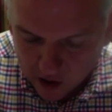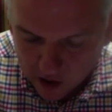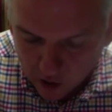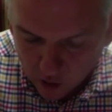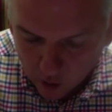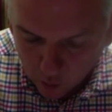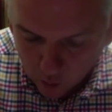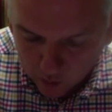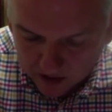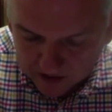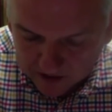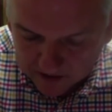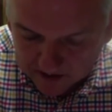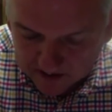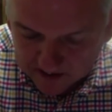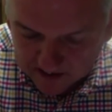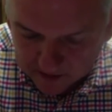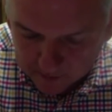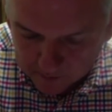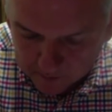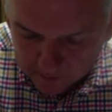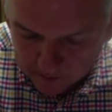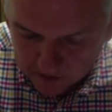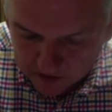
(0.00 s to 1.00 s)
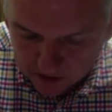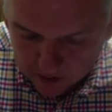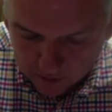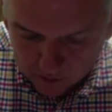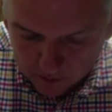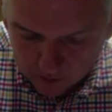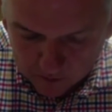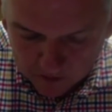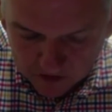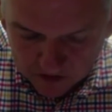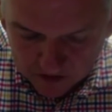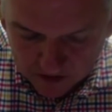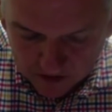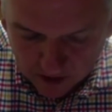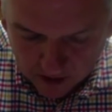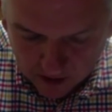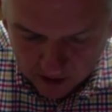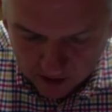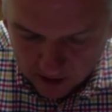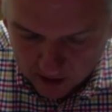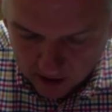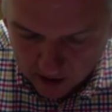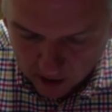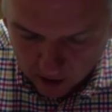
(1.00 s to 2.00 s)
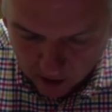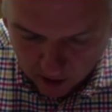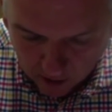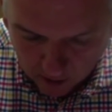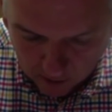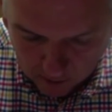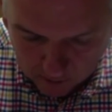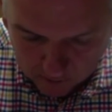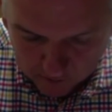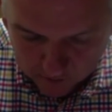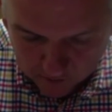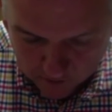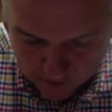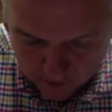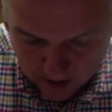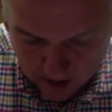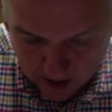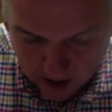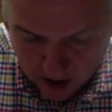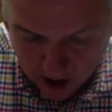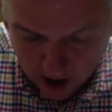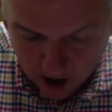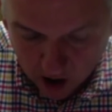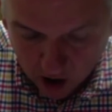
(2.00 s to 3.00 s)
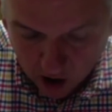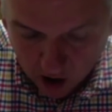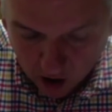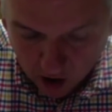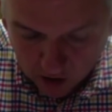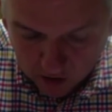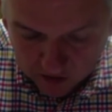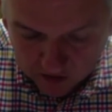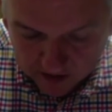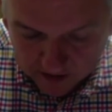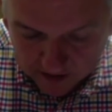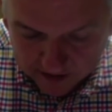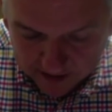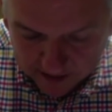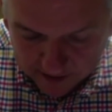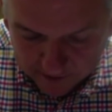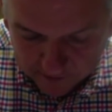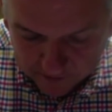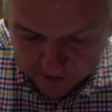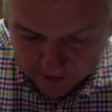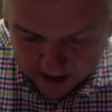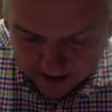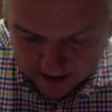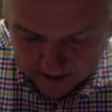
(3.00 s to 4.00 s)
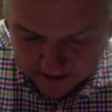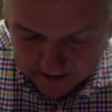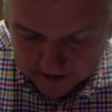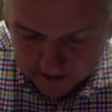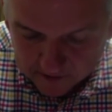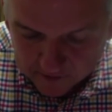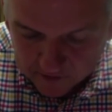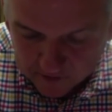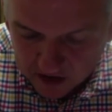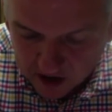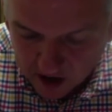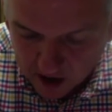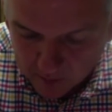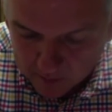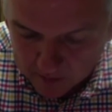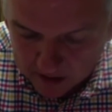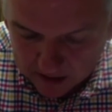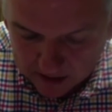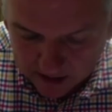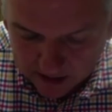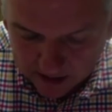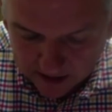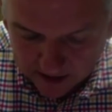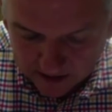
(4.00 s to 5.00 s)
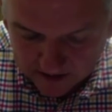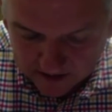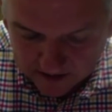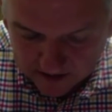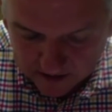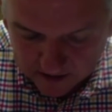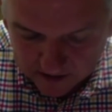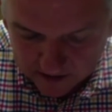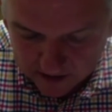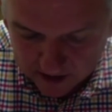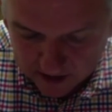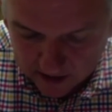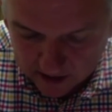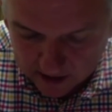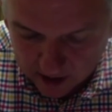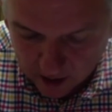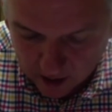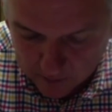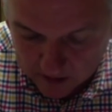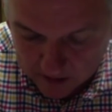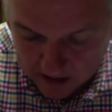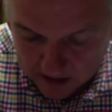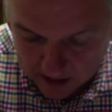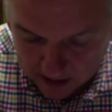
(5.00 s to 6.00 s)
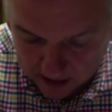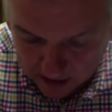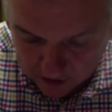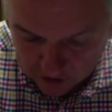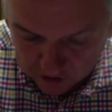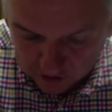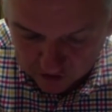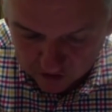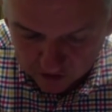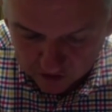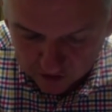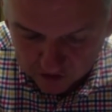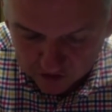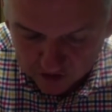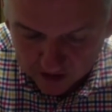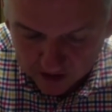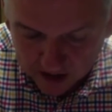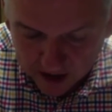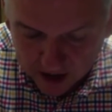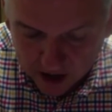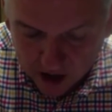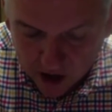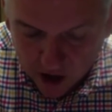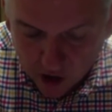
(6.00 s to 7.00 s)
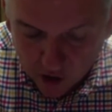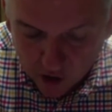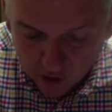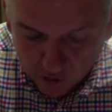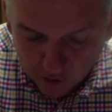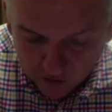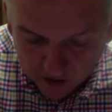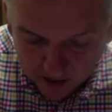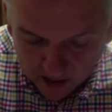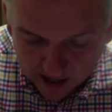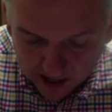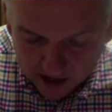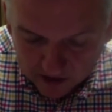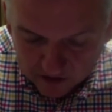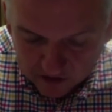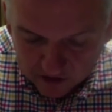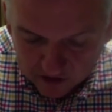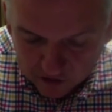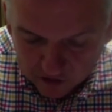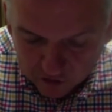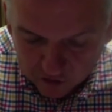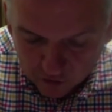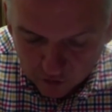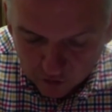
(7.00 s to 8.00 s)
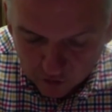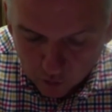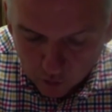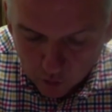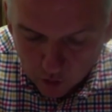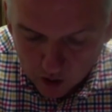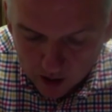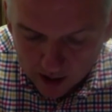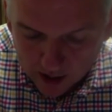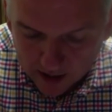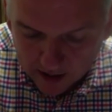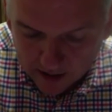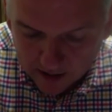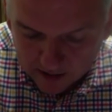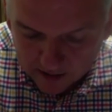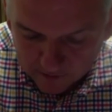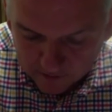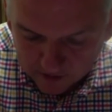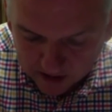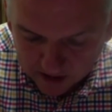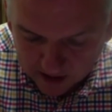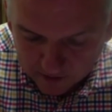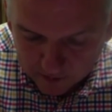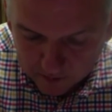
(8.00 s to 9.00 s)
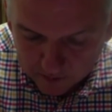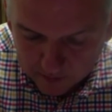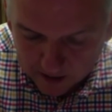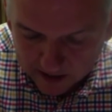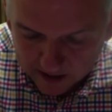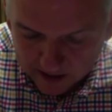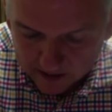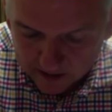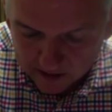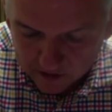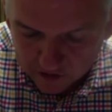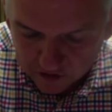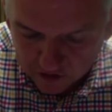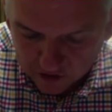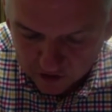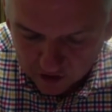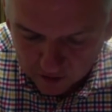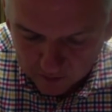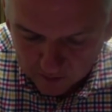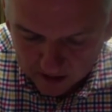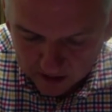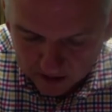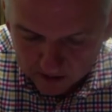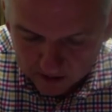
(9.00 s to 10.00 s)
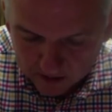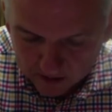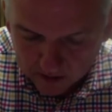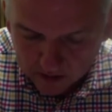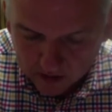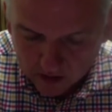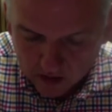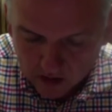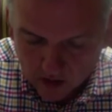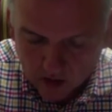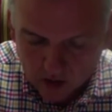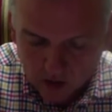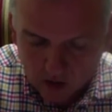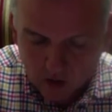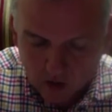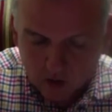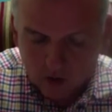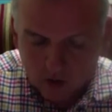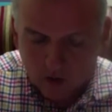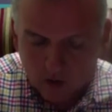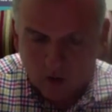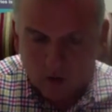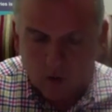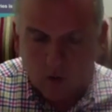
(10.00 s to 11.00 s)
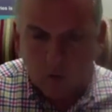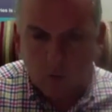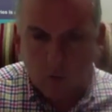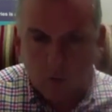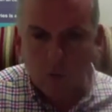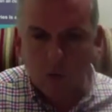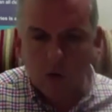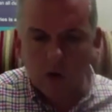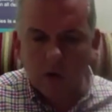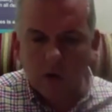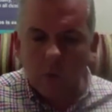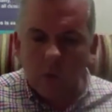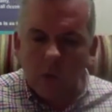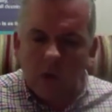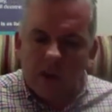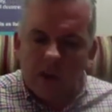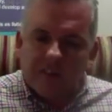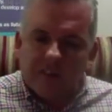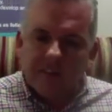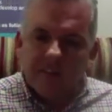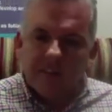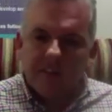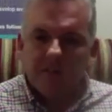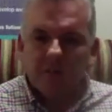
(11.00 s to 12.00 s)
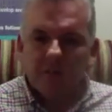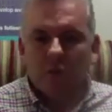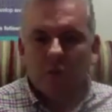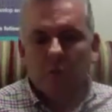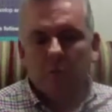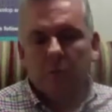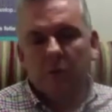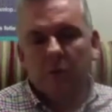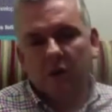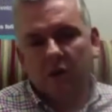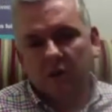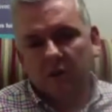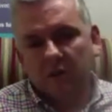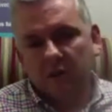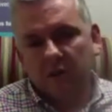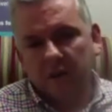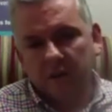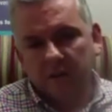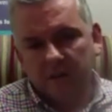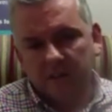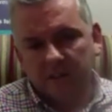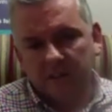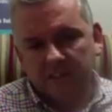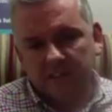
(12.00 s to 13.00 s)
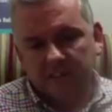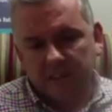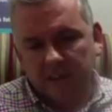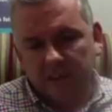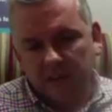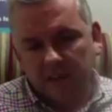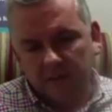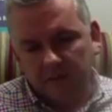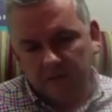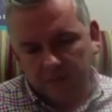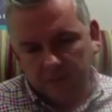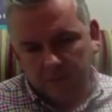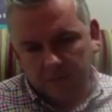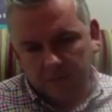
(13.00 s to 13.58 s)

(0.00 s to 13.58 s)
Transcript: with the symptoms of or the defensive accommodations related to developmental trauma. Why is this so important, Steve?